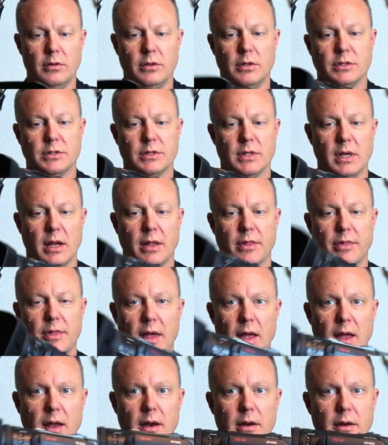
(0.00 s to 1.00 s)
just like
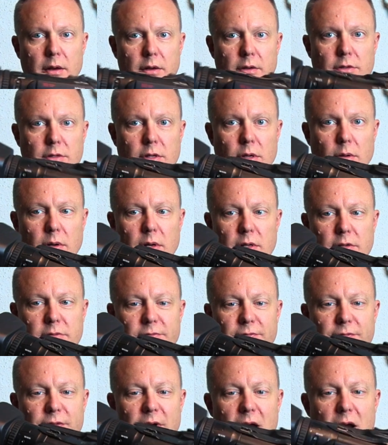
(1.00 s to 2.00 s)
that. So it is
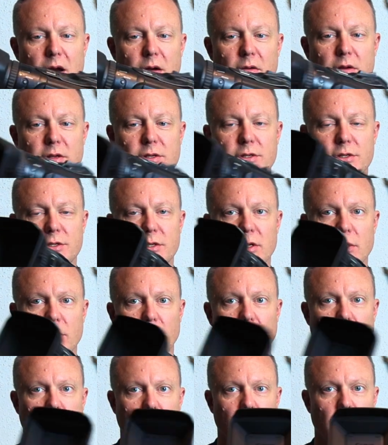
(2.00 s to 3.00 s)
very
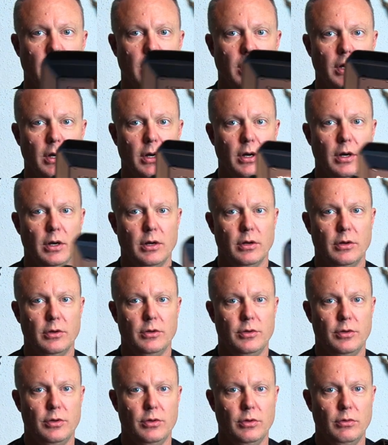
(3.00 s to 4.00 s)
similar
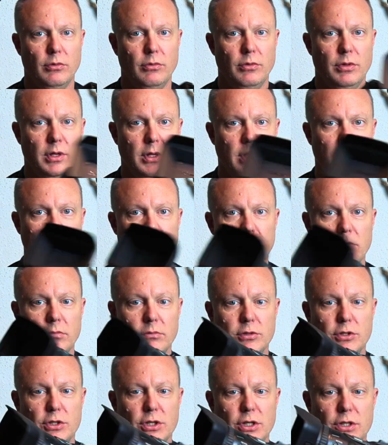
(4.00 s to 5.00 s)
to the
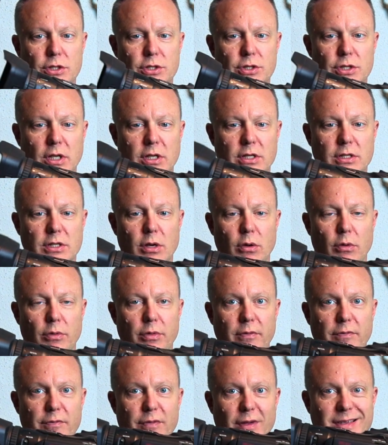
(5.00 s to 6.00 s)
G60 or
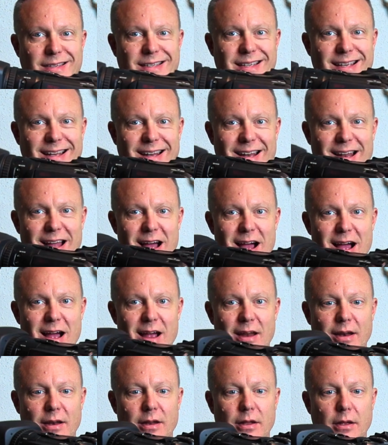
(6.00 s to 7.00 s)
the VIXIA
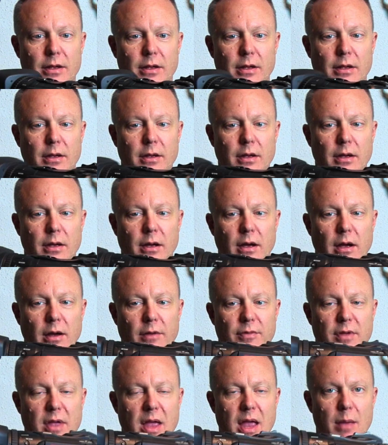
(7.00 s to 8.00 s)
line
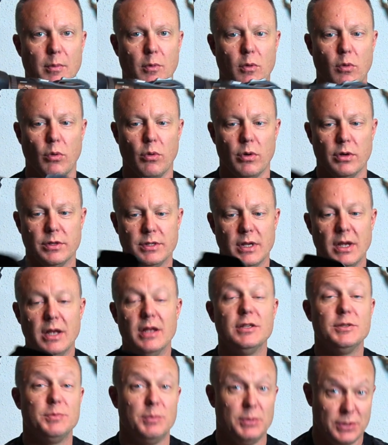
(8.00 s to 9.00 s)
of camcorders,
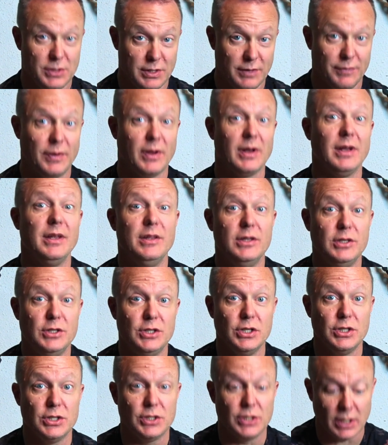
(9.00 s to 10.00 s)
specifically the
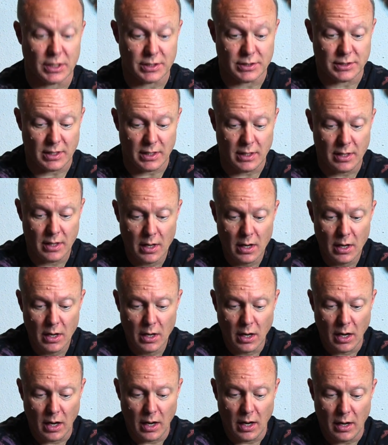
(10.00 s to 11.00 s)
G60,
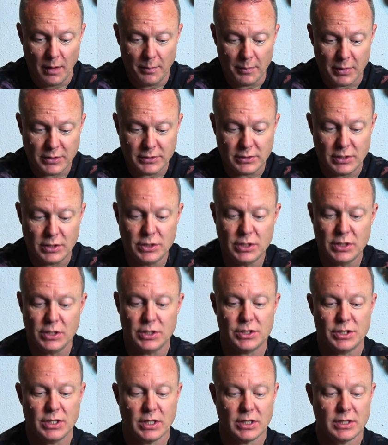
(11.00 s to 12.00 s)
because the
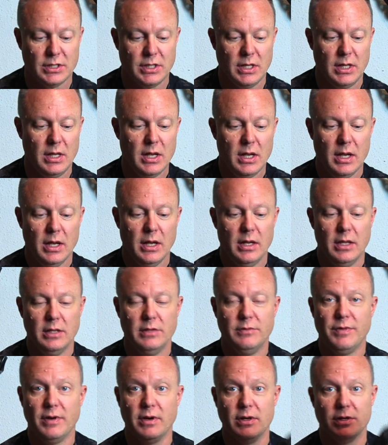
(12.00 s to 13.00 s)
G60
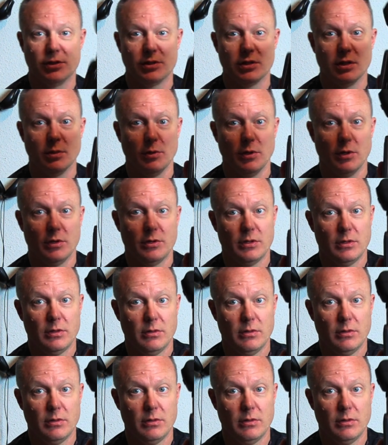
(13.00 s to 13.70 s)
is very similar